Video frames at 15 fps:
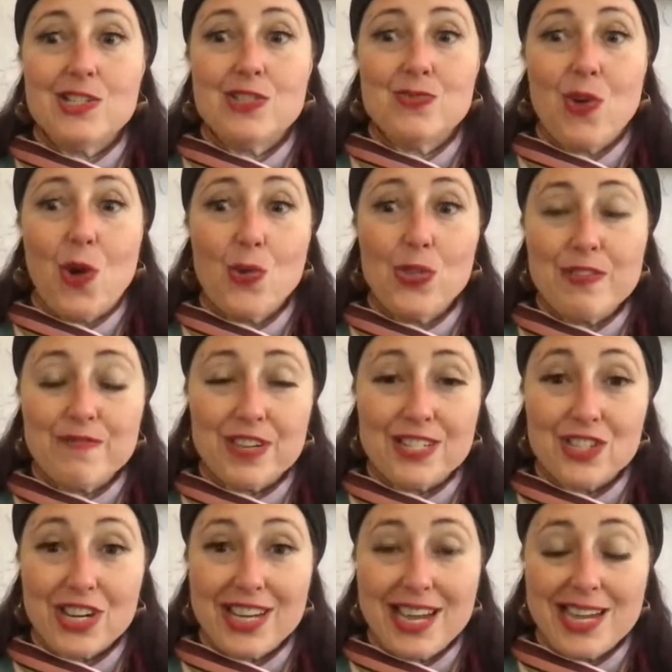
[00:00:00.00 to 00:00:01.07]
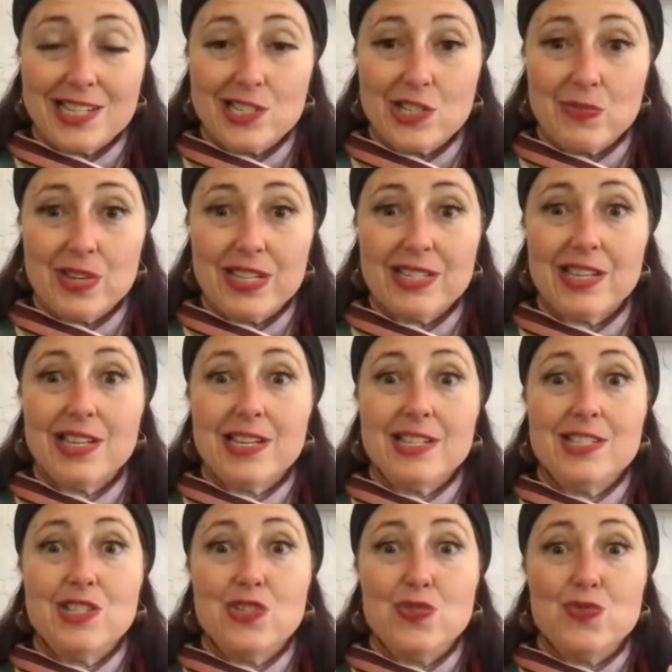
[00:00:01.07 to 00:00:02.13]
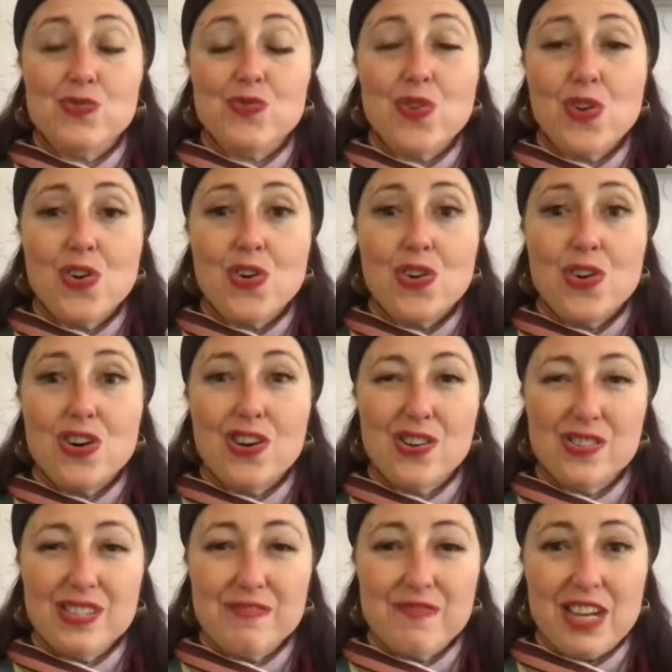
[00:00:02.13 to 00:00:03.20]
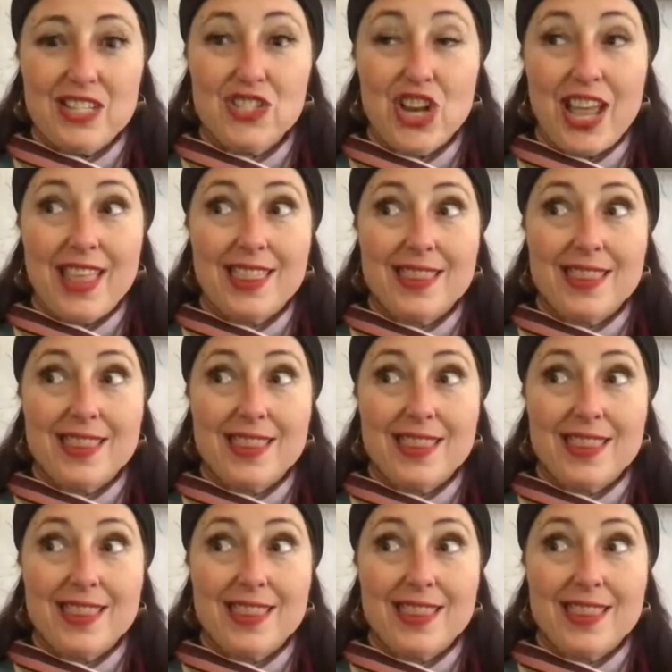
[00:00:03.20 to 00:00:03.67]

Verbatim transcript: to holy fudge, I can't do it to holy fudge,